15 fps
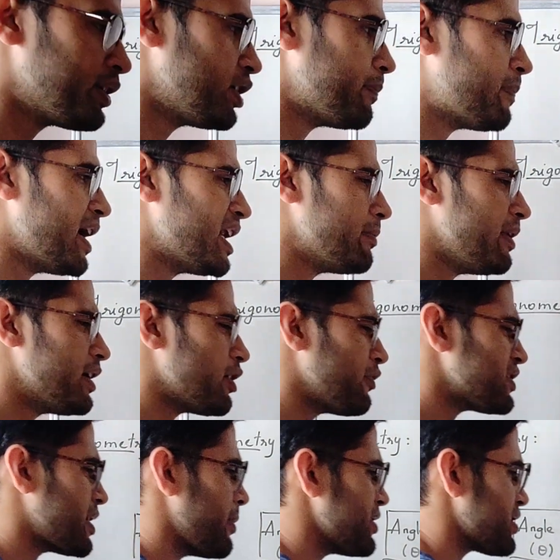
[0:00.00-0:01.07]
Your perimeter of
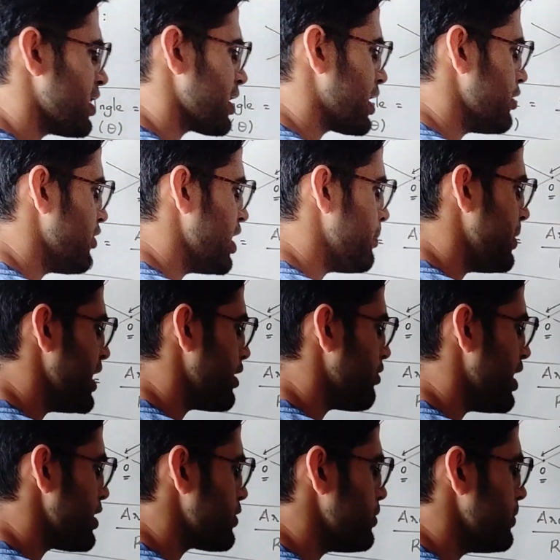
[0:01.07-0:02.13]
a semicircle will be
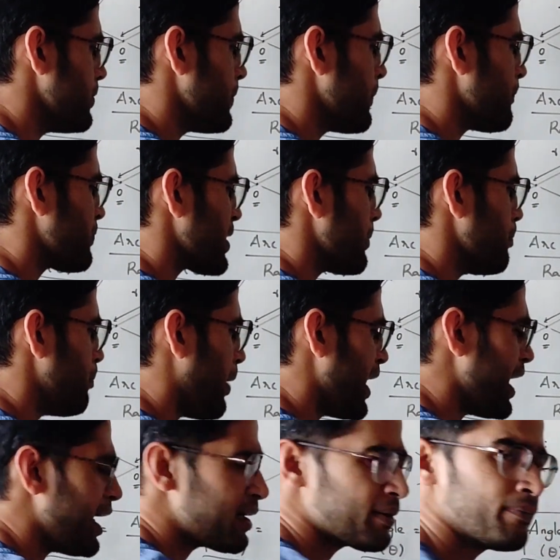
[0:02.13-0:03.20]
equal to
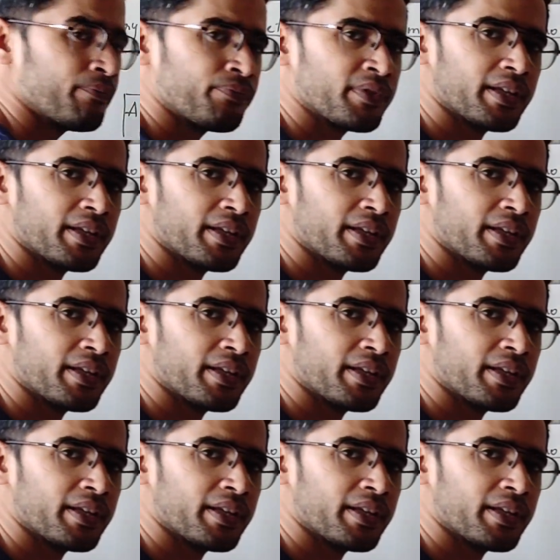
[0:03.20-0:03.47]
pi r.